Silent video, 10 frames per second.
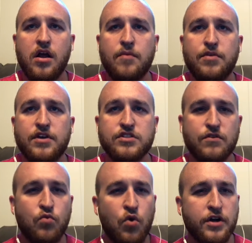because of
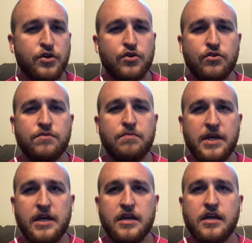what could
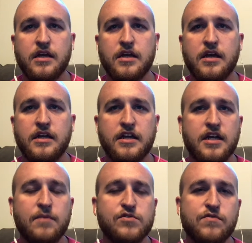be. And it
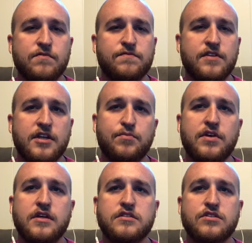comes from
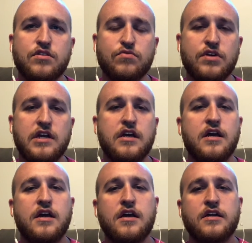Philippians
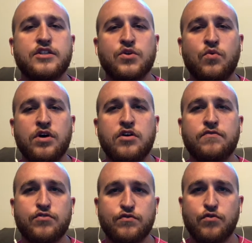3:12
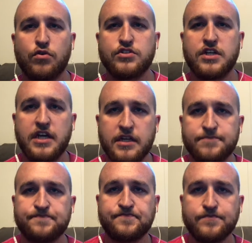through 14.
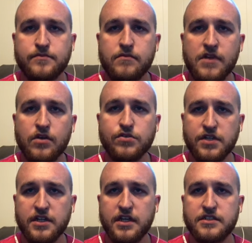It goes
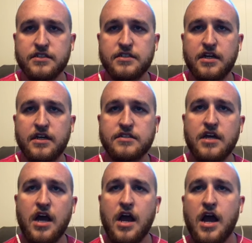like this. It says,
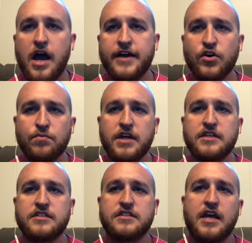I don't mean to
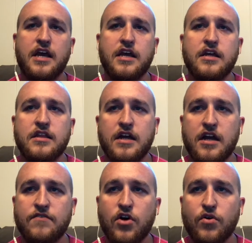say that I
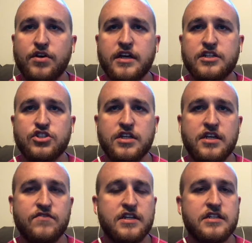have already
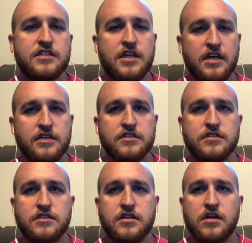achieved these
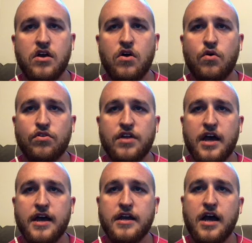things, or
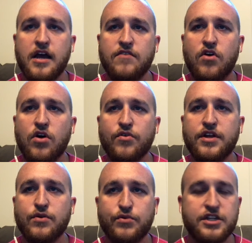that I have
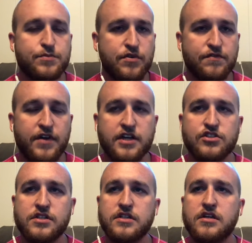already reached
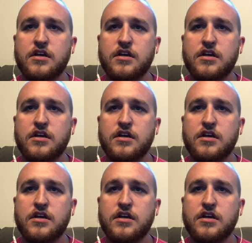perfection,